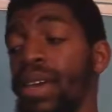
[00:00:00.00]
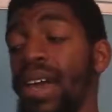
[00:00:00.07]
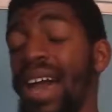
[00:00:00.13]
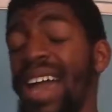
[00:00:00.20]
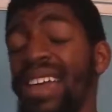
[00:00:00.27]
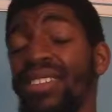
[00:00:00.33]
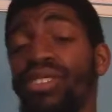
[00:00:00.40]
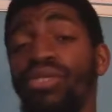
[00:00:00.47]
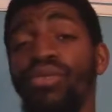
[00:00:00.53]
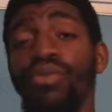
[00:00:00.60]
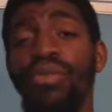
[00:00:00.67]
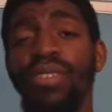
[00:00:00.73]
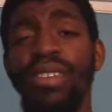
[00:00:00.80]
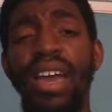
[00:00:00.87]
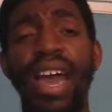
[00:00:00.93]
I
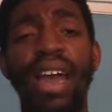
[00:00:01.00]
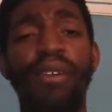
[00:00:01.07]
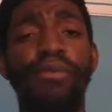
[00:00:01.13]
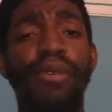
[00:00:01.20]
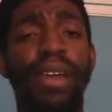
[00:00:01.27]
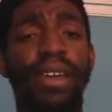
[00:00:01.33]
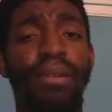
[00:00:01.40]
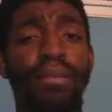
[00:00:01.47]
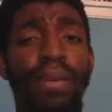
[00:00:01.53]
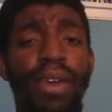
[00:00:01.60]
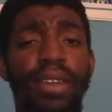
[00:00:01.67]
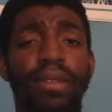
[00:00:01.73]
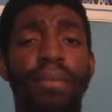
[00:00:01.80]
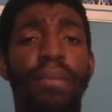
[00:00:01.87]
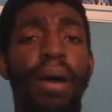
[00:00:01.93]
do not
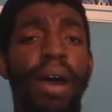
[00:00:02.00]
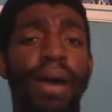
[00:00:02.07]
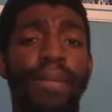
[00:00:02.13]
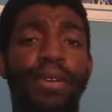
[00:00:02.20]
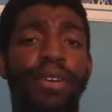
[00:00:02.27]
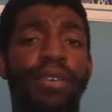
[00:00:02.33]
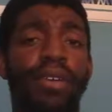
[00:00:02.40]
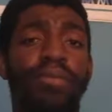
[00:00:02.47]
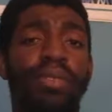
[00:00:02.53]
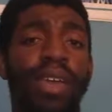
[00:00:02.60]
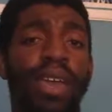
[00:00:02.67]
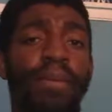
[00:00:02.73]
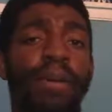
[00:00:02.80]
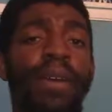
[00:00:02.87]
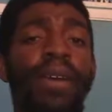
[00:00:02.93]
recommend Mob grip
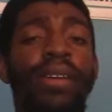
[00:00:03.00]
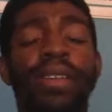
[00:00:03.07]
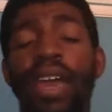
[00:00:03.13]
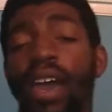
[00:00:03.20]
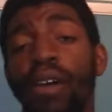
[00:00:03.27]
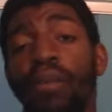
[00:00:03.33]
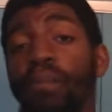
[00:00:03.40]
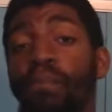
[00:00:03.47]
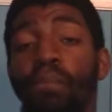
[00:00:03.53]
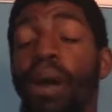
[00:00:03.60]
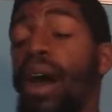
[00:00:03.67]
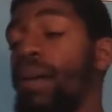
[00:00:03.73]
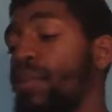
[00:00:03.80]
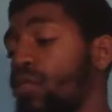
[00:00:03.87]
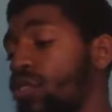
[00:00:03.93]
tape. Now,
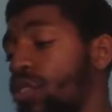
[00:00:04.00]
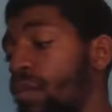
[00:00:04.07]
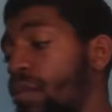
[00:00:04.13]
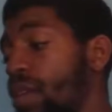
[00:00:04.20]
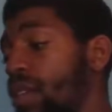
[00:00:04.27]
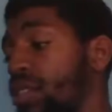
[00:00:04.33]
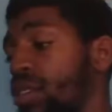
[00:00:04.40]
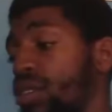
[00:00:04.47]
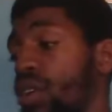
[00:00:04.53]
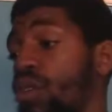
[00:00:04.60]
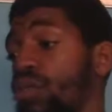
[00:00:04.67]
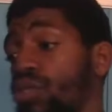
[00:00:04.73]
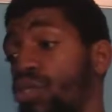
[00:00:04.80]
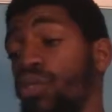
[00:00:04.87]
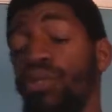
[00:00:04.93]
Mob used to be the
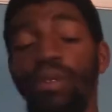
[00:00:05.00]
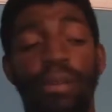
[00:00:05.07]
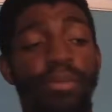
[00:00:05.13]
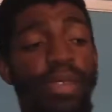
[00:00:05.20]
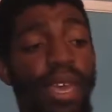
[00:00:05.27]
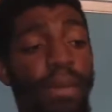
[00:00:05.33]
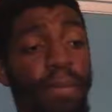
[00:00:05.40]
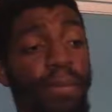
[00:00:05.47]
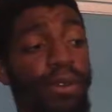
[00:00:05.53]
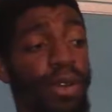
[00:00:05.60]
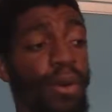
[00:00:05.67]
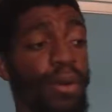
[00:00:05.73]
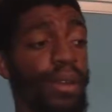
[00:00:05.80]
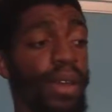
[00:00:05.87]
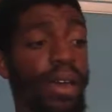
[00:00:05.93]
go-to grip tape
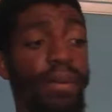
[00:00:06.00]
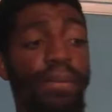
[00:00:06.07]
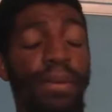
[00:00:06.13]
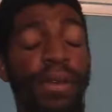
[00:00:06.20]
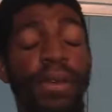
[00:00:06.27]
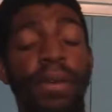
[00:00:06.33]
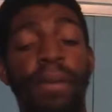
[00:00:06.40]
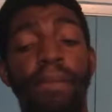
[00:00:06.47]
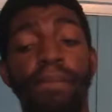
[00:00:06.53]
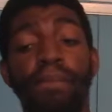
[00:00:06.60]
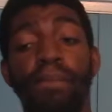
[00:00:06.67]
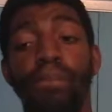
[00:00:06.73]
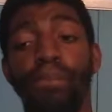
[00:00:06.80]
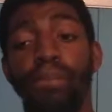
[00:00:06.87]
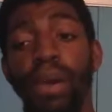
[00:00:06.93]
growing up,
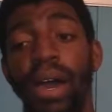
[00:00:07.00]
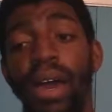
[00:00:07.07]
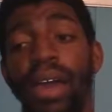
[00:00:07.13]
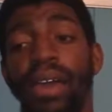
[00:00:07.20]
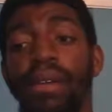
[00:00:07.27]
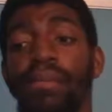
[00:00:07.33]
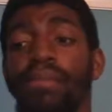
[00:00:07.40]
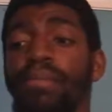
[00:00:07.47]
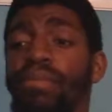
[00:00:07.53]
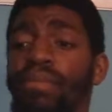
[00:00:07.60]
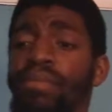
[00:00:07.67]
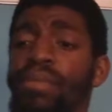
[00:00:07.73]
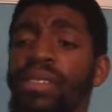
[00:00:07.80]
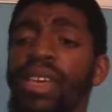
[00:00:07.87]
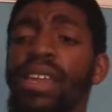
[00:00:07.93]
but
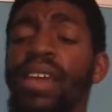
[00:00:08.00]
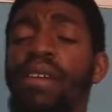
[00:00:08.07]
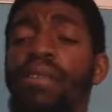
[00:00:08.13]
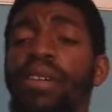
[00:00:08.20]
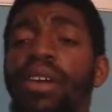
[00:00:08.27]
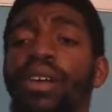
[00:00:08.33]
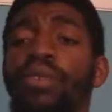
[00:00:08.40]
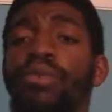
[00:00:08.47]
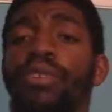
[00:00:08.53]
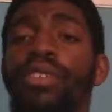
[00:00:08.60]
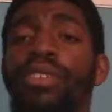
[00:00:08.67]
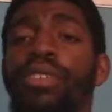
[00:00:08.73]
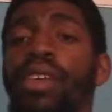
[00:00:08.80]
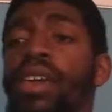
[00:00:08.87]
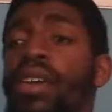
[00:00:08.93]
then I realized
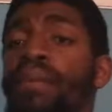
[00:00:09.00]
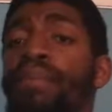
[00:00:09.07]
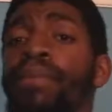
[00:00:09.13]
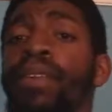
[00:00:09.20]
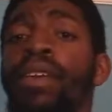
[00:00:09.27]
one thing.